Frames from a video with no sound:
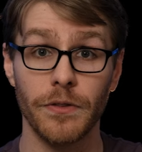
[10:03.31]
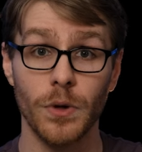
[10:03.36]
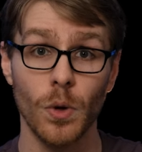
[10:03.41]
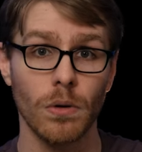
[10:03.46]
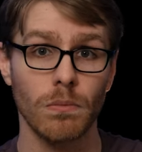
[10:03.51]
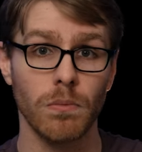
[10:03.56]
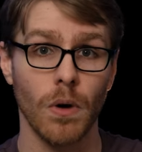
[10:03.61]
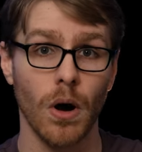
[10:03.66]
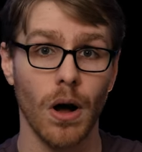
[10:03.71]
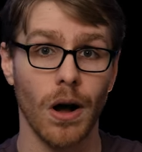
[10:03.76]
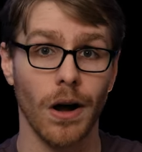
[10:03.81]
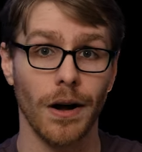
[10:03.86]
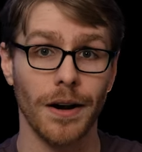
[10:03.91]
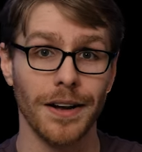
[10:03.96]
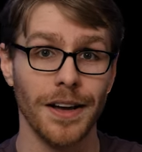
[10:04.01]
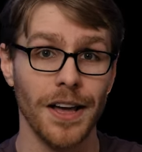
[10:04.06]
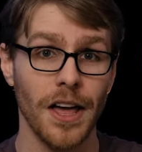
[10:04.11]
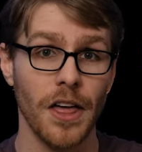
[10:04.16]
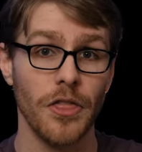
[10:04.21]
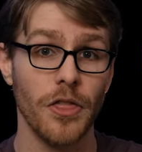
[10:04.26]
you're
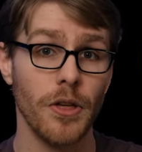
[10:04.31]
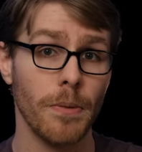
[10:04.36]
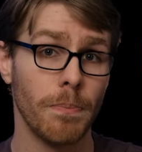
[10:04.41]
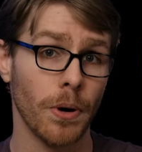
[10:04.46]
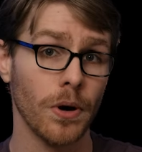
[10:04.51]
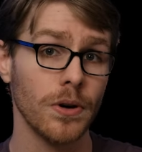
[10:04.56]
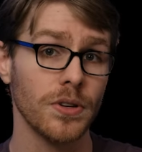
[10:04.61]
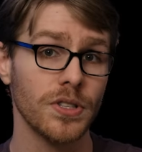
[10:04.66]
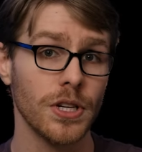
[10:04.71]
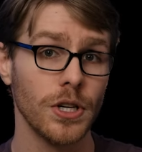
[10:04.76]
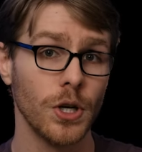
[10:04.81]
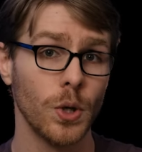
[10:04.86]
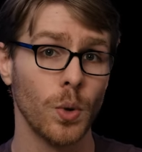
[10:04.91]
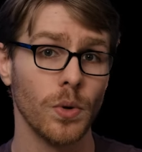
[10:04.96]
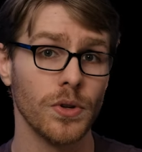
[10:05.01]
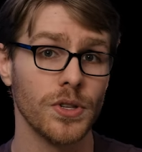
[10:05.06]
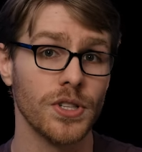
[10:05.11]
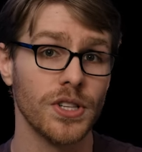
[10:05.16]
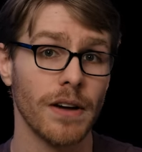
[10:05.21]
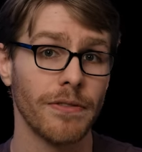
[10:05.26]
wrong, the person who
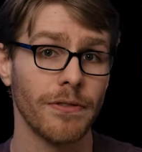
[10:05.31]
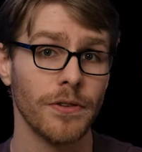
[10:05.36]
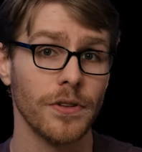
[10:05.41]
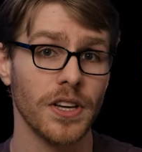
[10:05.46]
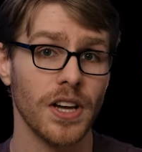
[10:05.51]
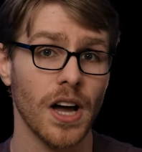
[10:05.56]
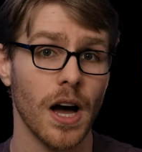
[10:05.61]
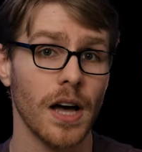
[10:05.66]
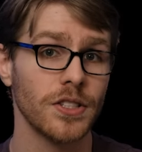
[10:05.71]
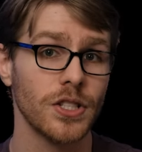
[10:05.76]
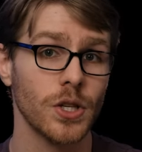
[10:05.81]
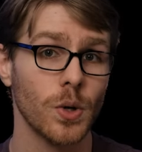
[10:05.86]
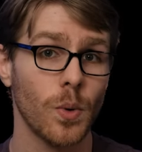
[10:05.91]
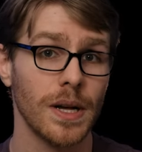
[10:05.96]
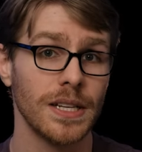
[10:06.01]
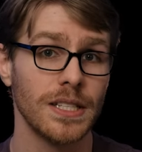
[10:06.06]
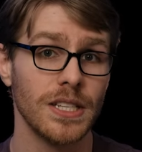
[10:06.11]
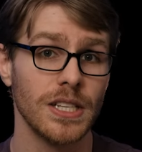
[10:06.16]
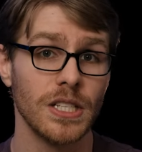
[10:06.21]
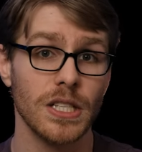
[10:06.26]
will suffer the
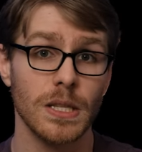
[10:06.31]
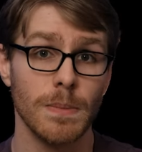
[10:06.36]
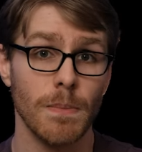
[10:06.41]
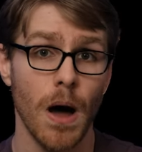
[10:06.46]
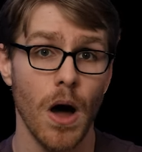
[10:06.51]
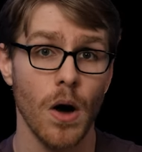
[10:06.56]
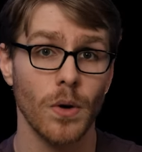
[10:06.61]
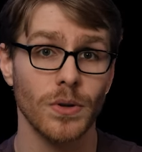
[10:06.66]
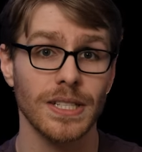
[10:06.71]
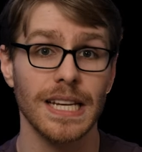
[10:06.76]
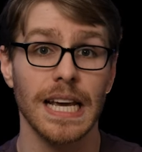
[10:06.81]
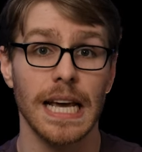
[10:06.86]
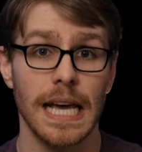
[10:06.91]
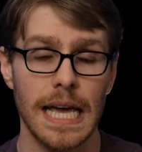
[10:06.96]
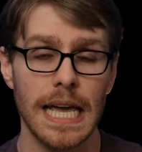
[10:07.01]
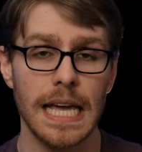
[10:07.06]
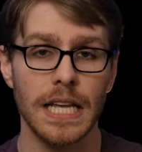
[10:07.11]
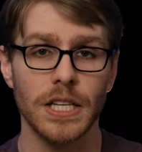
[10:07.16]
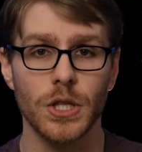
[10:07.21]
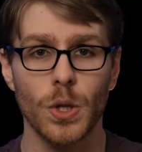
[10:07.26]
consequences the most
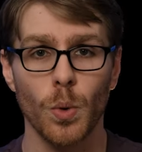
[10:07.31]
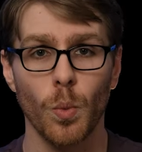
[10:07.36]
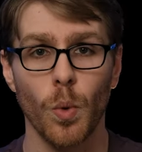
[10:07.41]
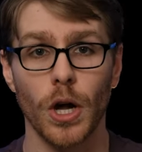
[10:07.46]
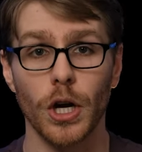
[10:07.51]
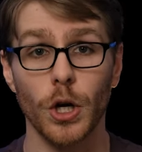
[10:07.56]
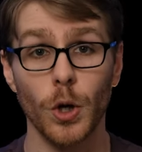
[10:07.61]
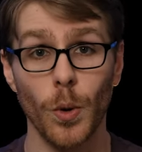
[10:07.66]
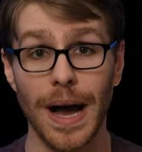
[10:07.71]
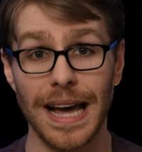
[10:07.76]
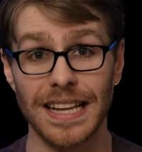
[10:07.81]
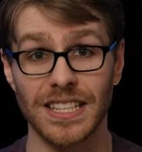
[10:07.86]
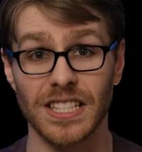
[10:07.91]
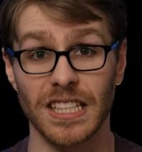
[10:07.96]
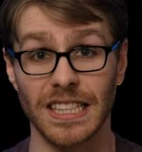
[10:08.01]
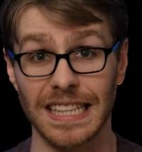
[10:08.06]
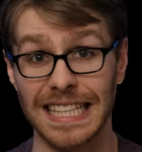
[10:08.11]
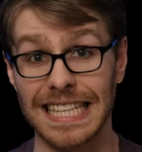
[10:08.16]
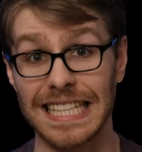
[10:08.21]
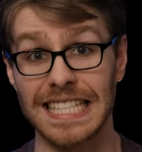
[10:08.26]
is the one who has
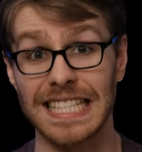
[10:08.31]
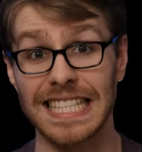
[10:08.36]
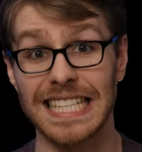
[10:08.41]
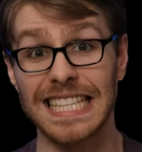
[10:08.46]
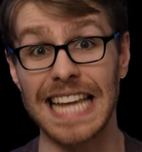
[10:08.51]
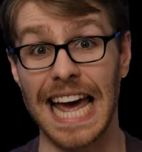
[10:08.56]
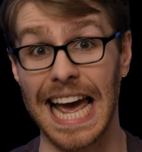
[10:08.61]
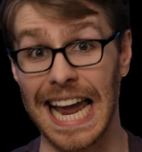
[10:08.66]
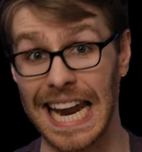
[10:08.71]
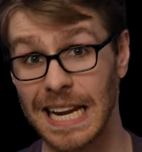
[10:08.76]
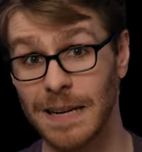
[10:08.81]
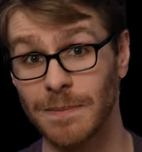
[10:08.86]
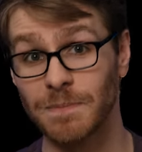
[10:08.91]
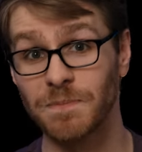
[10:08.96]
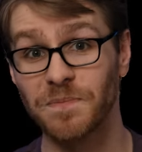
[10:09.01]
the least say.